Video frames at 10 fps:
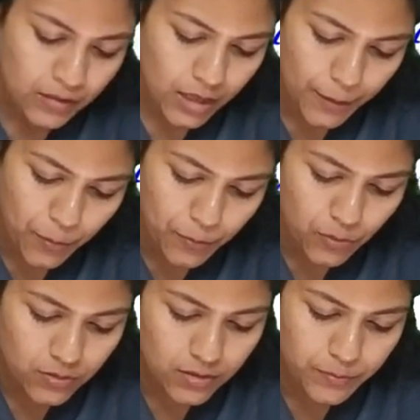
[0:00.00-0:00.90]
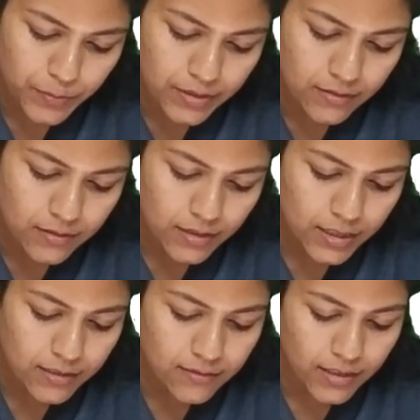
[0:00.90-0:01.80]

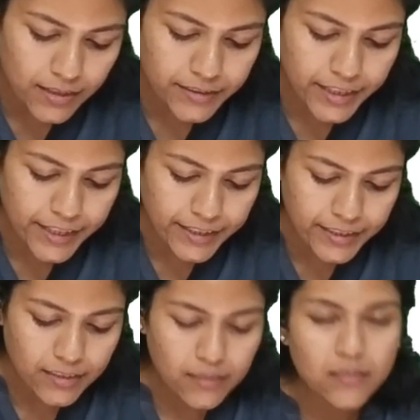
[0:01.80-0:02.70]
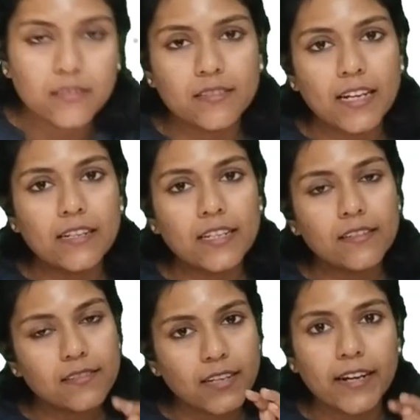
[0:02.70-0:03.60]
it is contained. Cell death
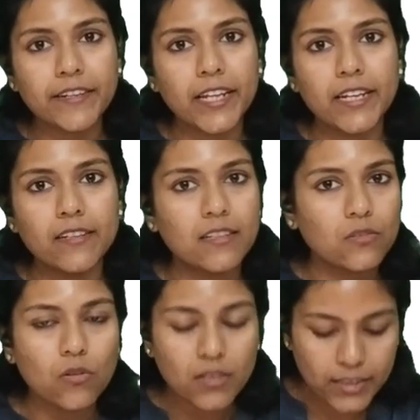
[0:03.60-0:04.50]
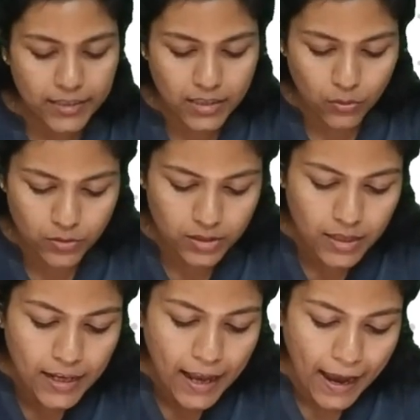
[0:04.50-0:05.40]
is contained, does not leak out.
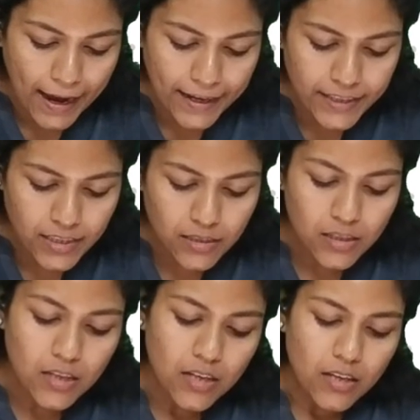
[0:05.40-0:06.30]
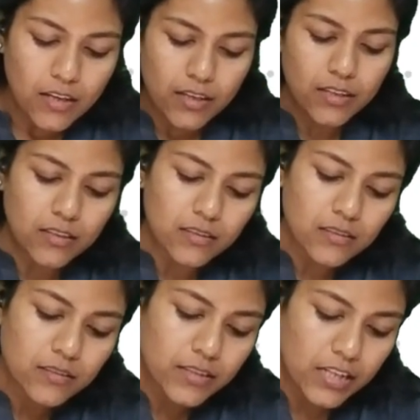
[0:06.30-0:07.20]
And
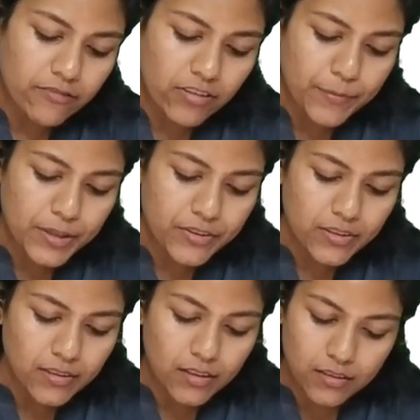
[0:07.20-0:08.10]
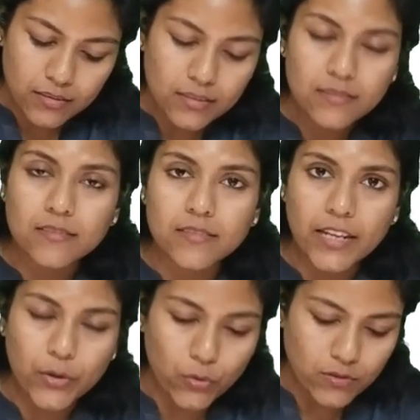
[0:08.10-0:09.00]
here, the this
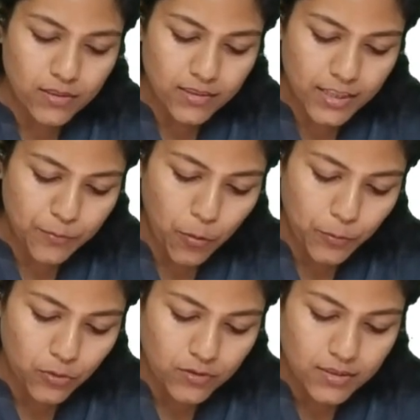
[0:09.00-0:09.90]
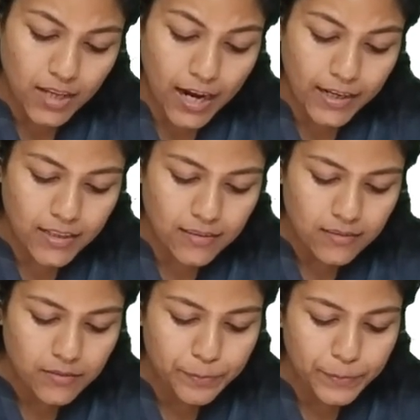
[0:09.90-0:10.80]
necrosis and apoptosis
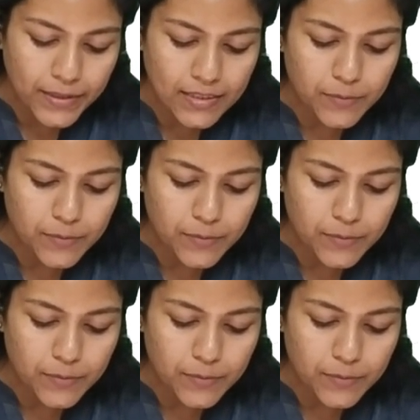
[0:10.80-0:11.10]
occurs piece